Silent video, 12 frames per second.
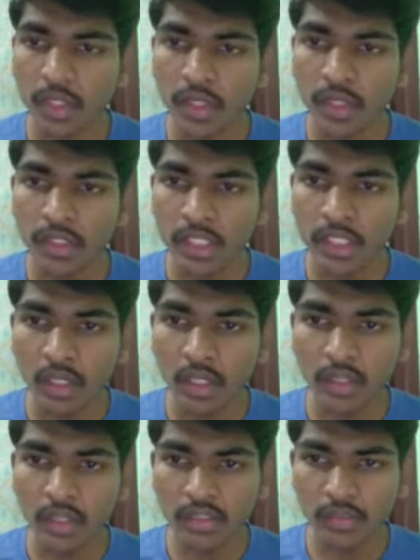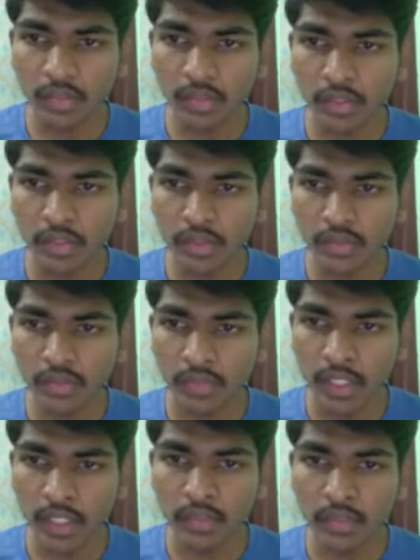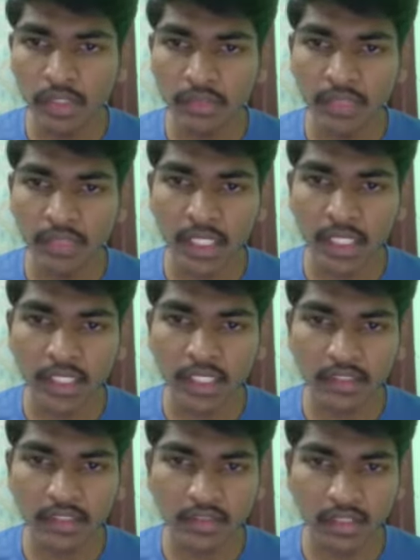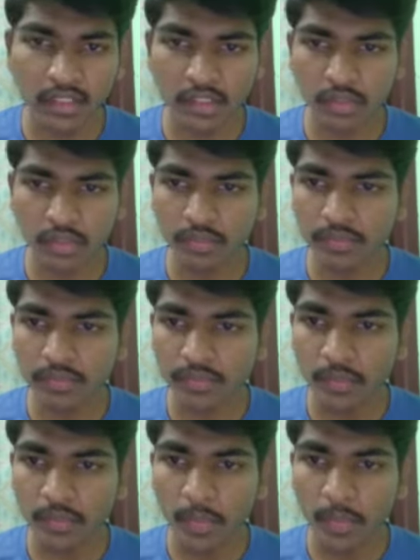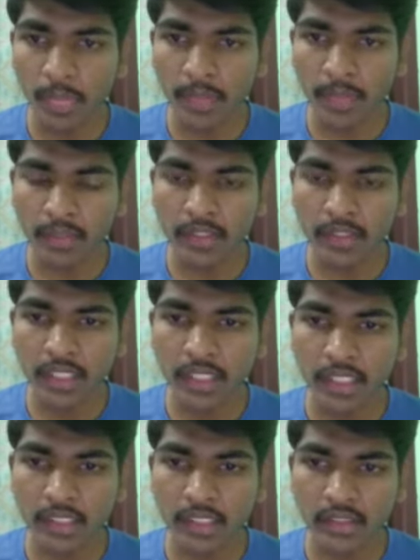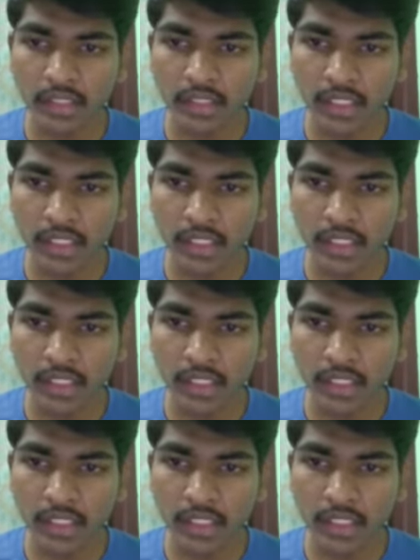The last produce value it will take as consumed, and then it again